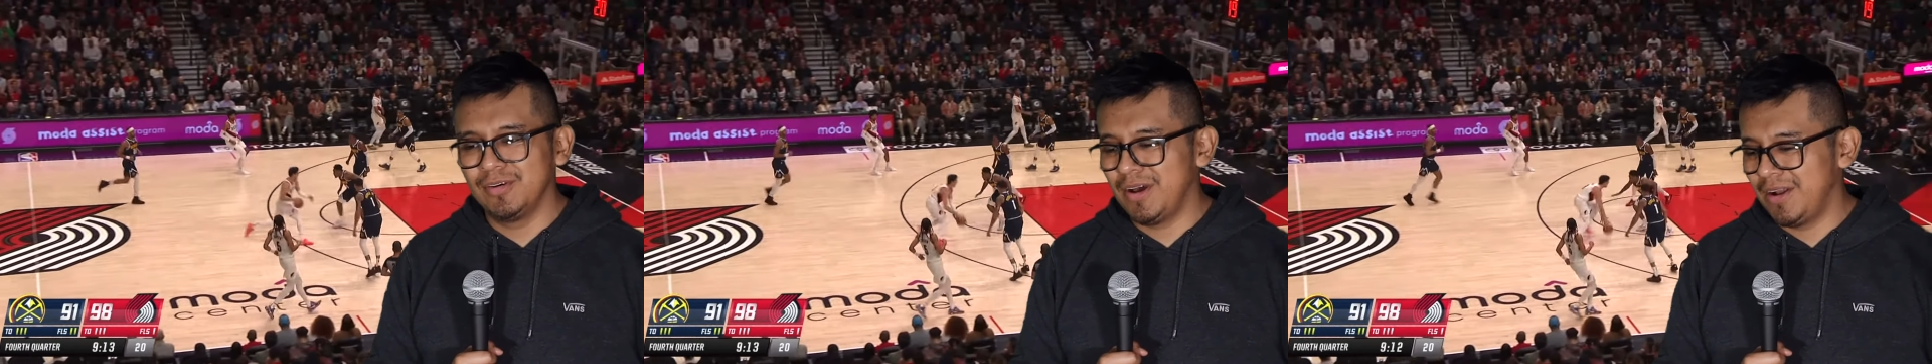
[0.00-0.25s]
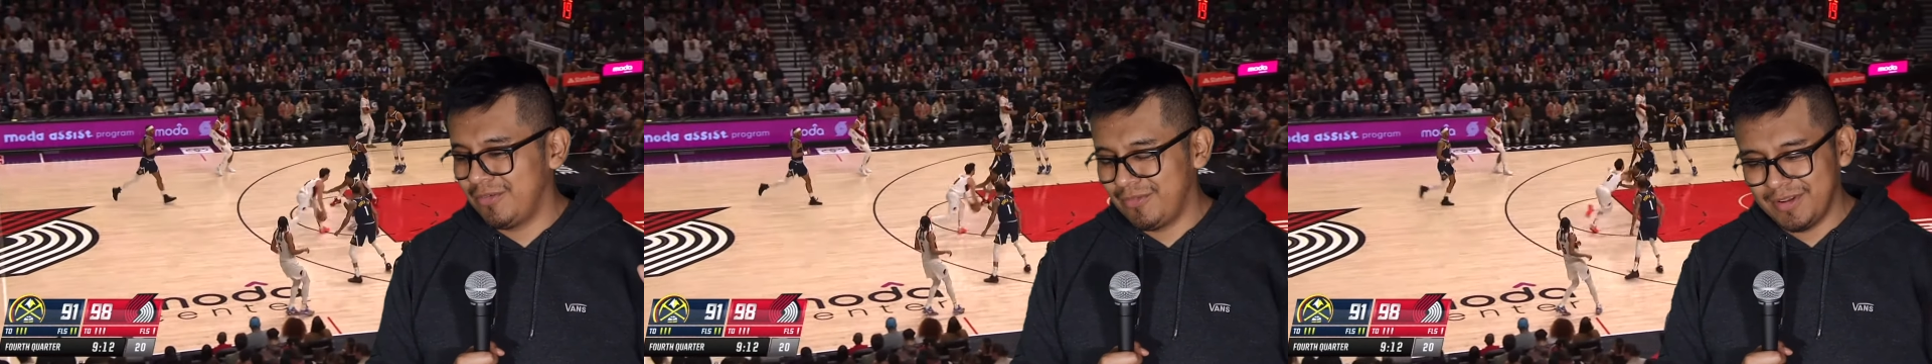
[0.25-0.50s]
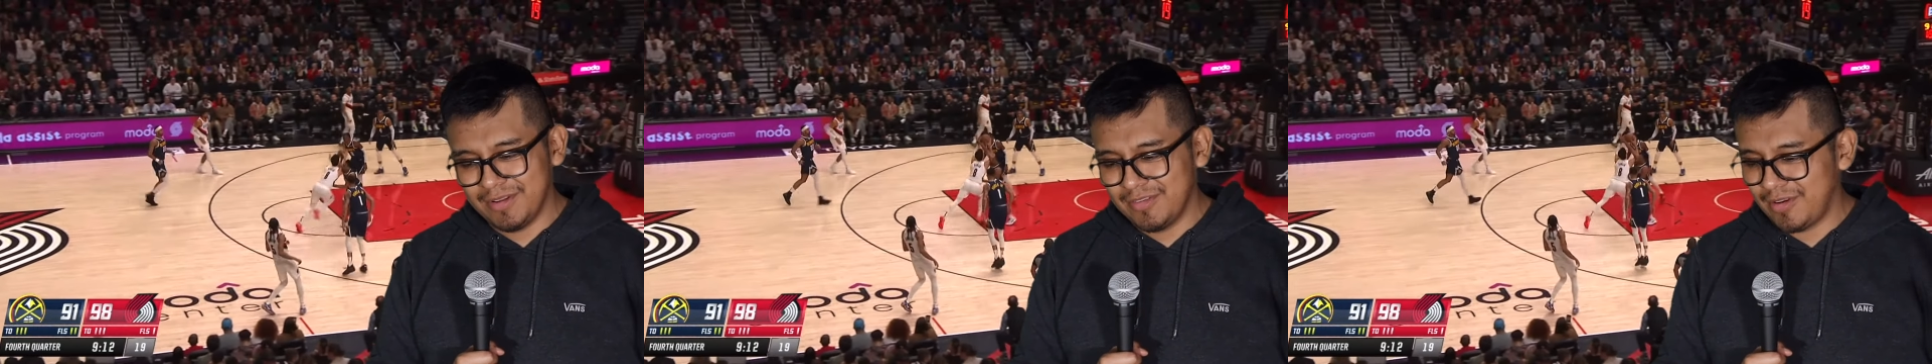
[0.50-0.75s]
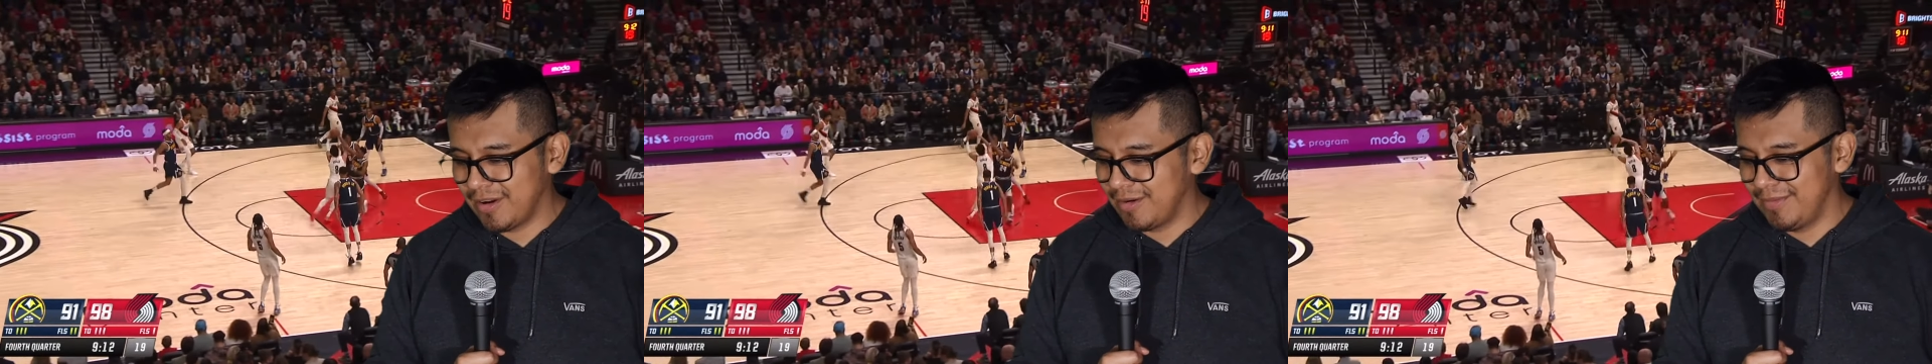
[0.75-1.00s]
I don't want to
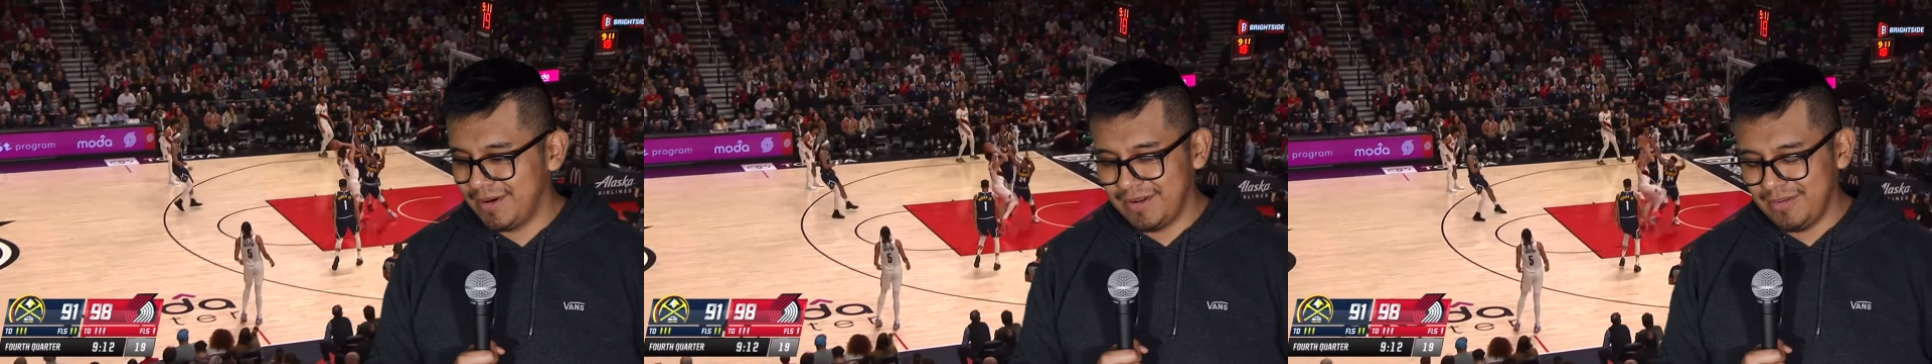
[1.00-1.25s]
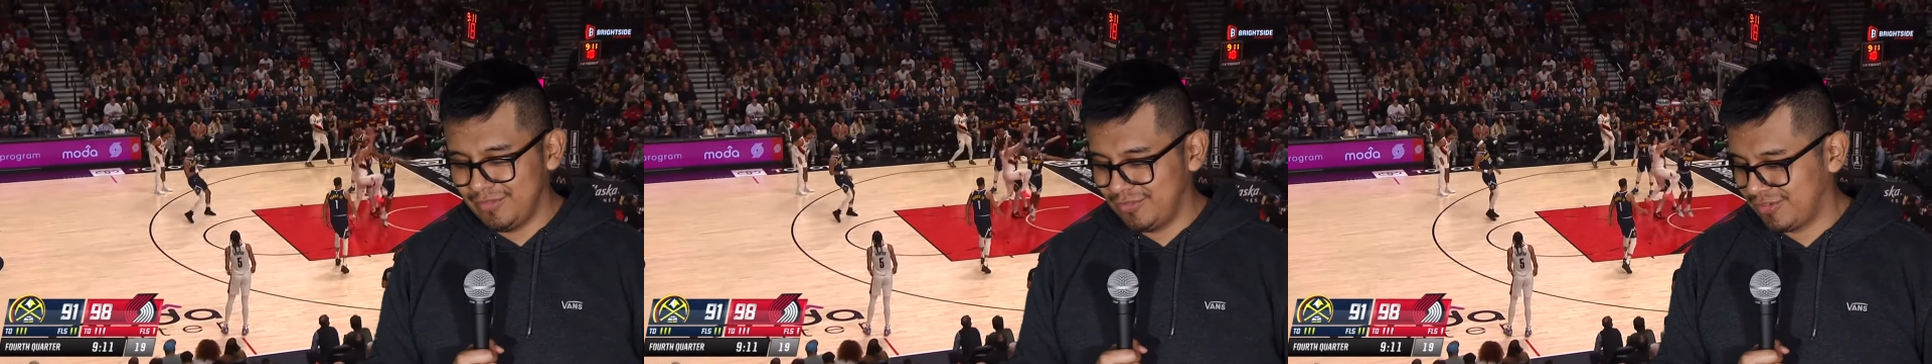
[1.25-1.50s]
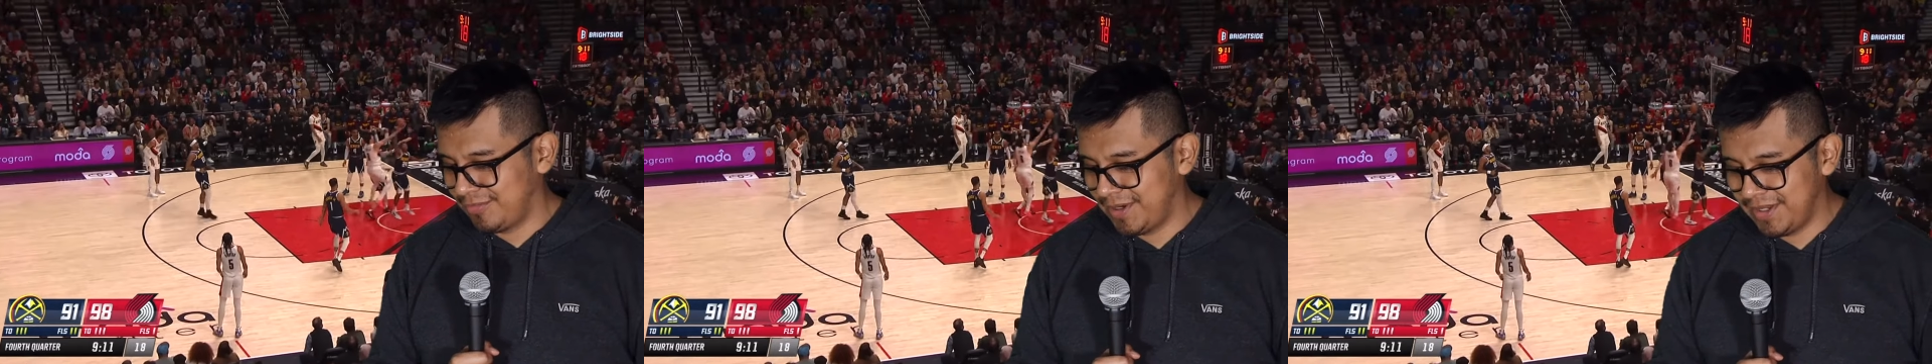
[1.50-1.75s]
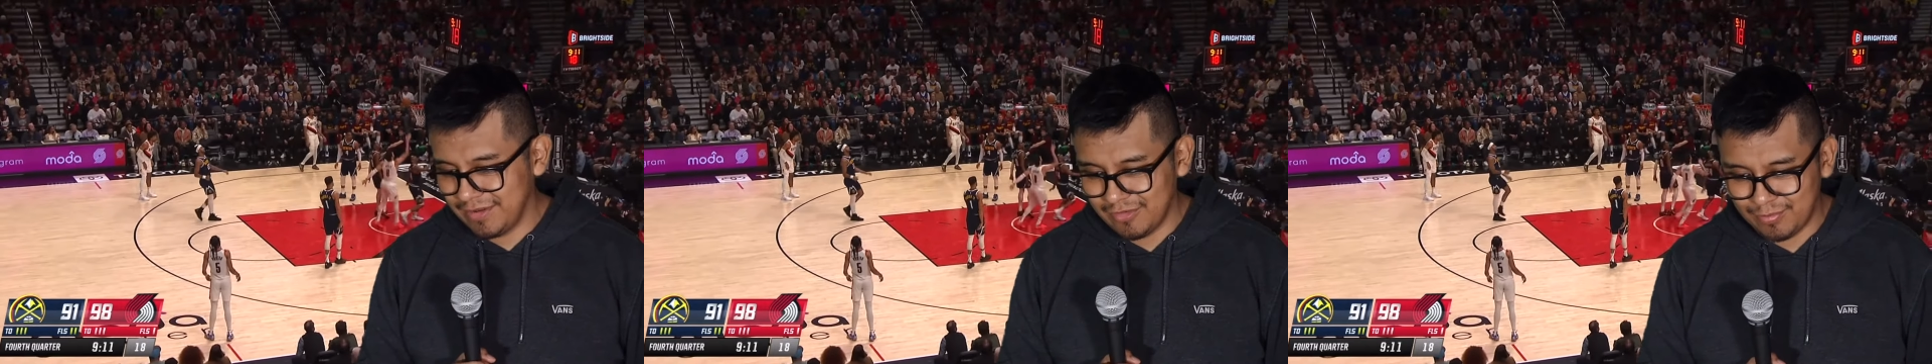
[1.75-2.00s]
talk about his
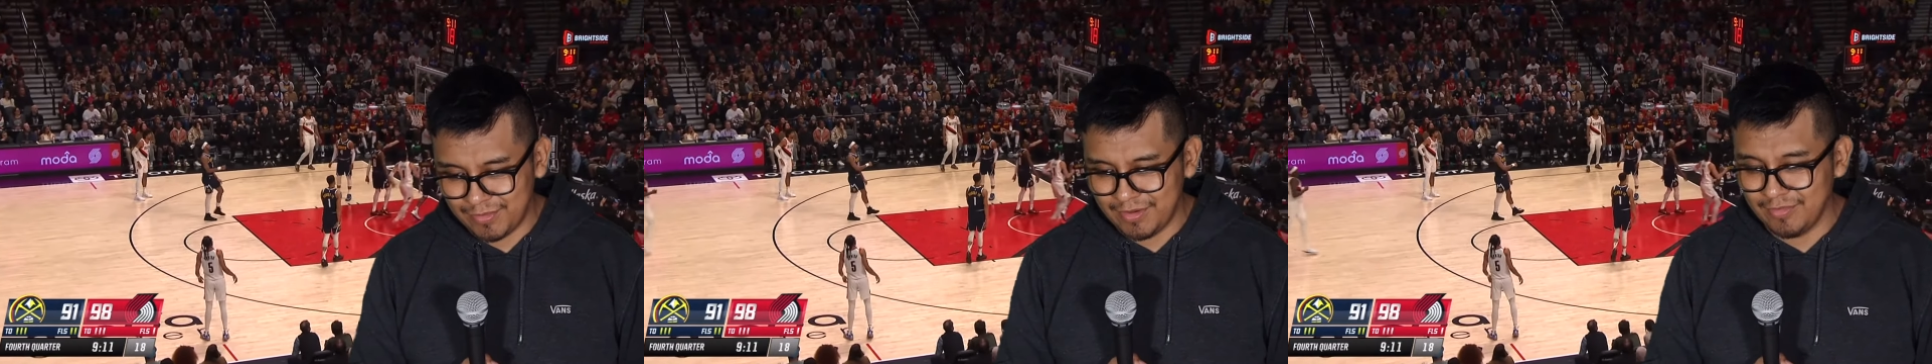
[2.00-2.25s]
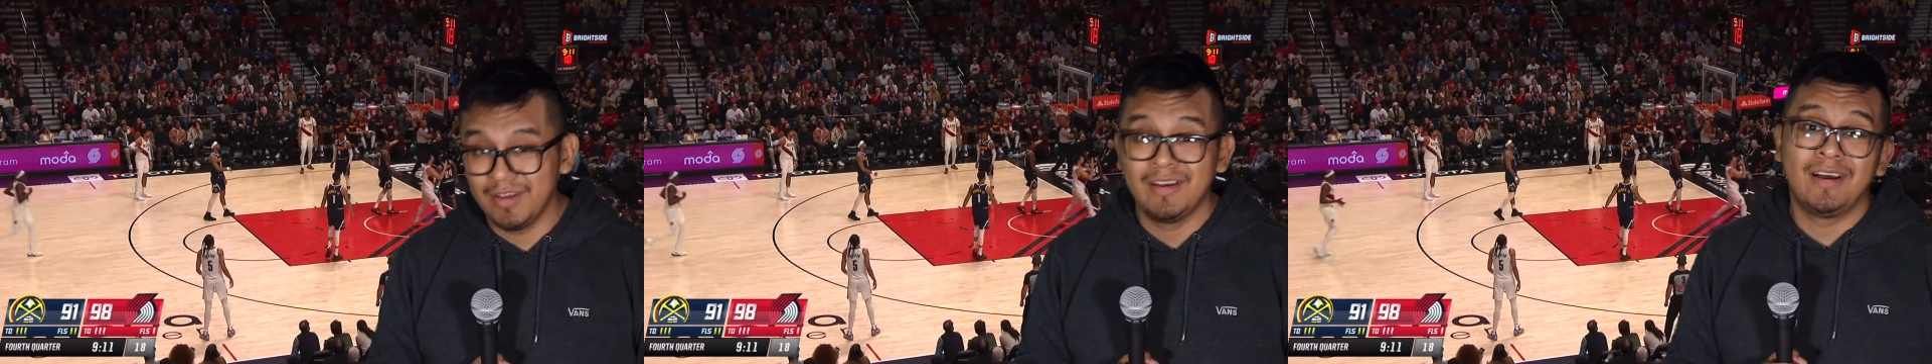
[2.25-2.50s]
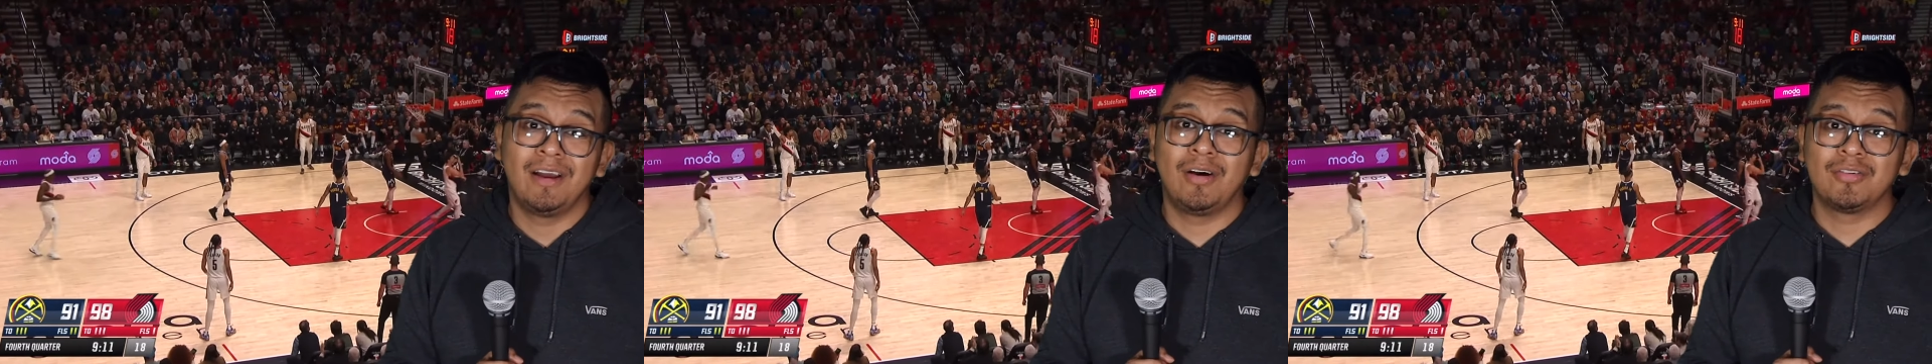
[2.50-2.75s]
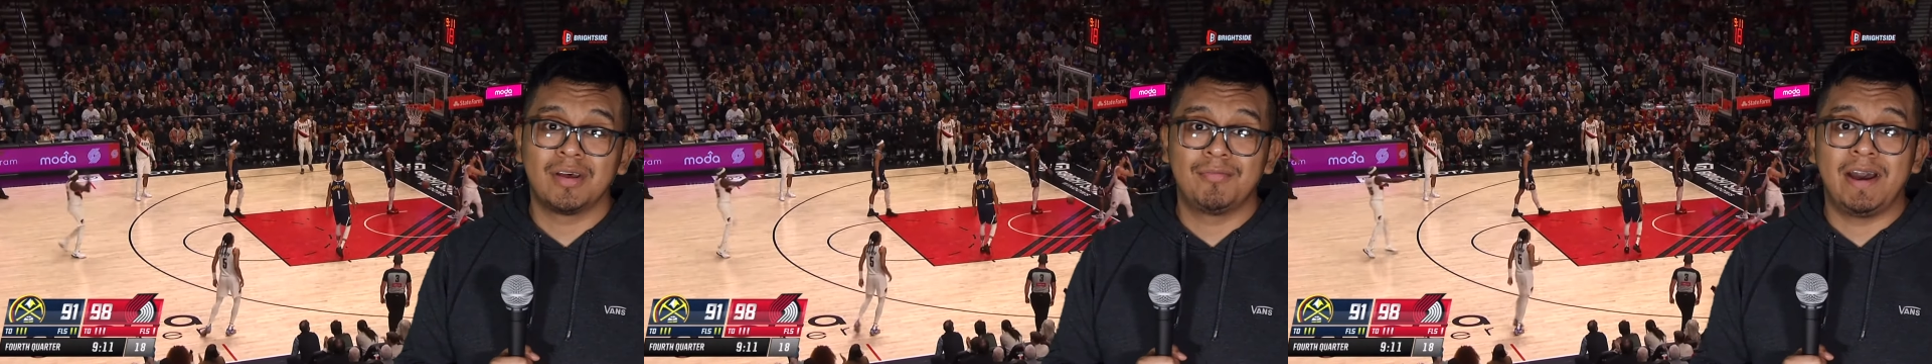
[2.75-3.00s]
traumatic experience. I
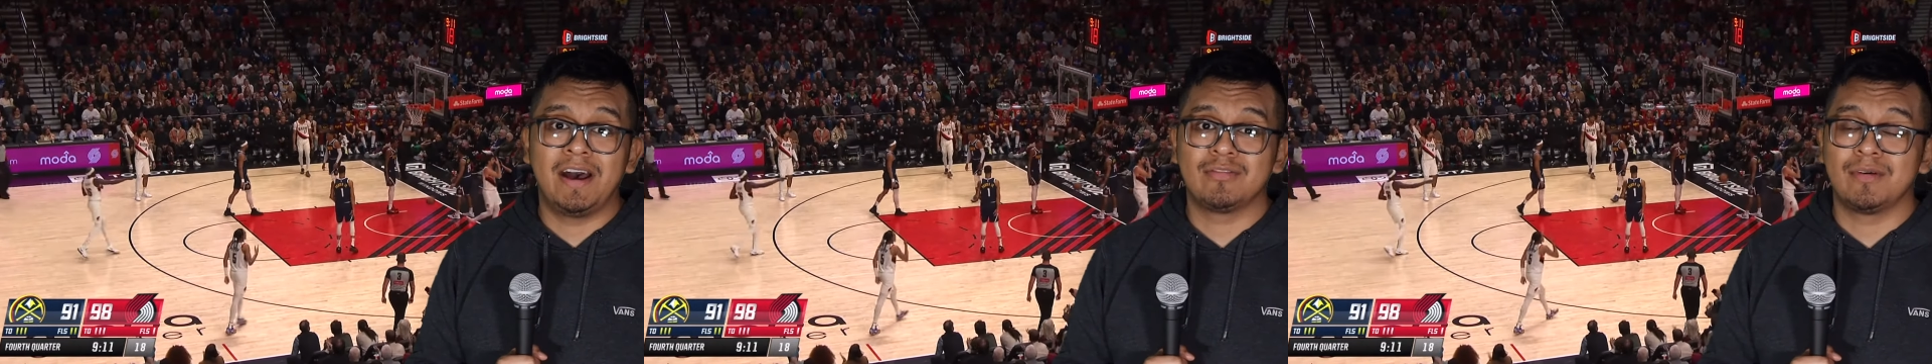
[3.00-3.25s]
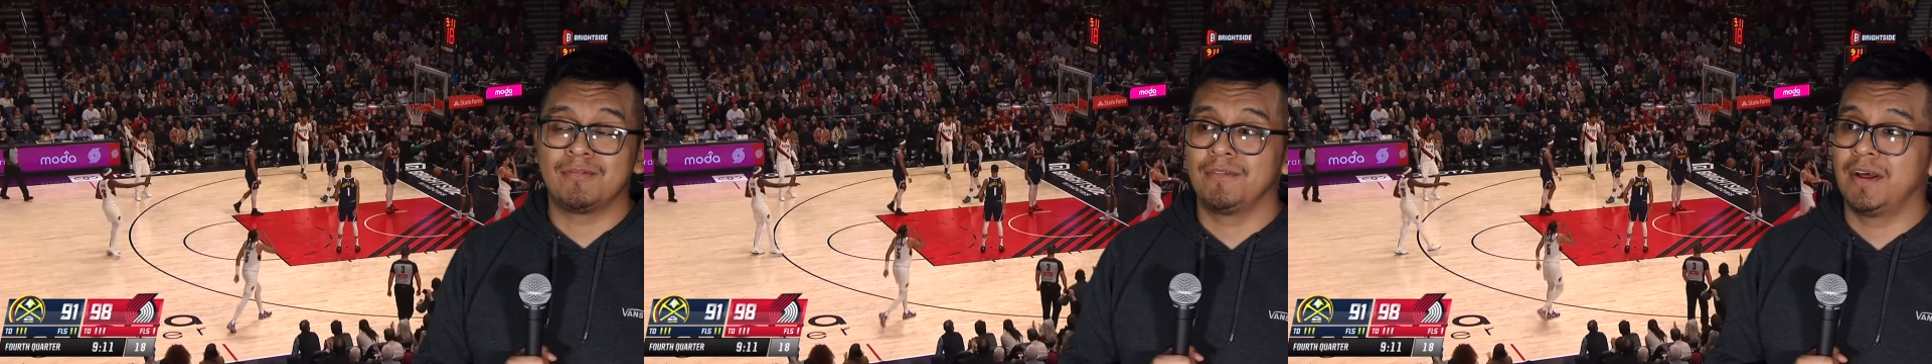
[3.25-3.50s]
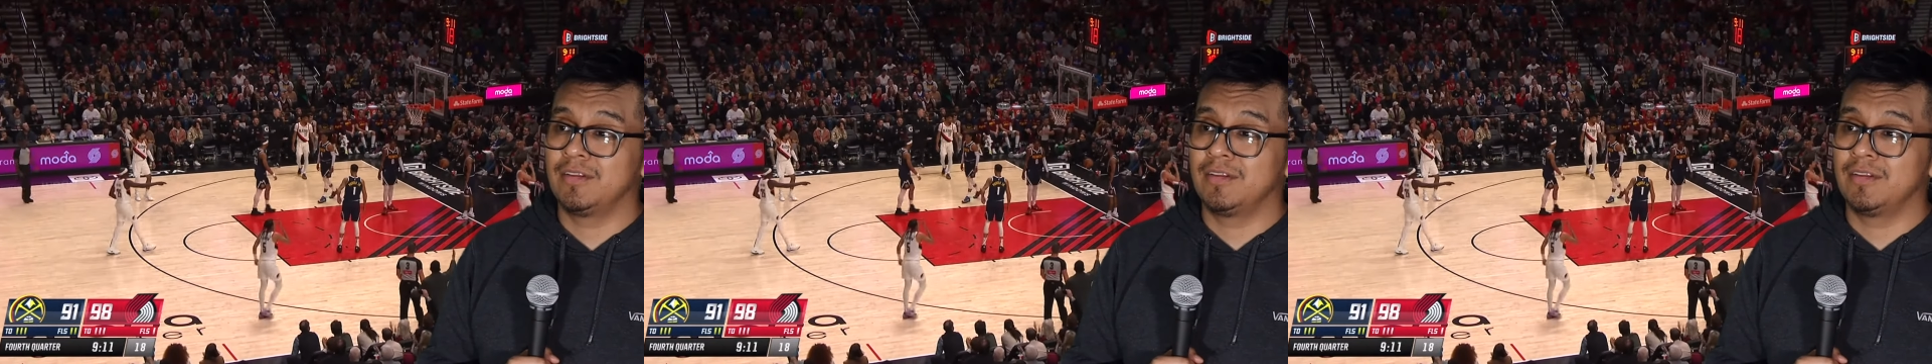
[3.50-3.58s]
also have asthma from that,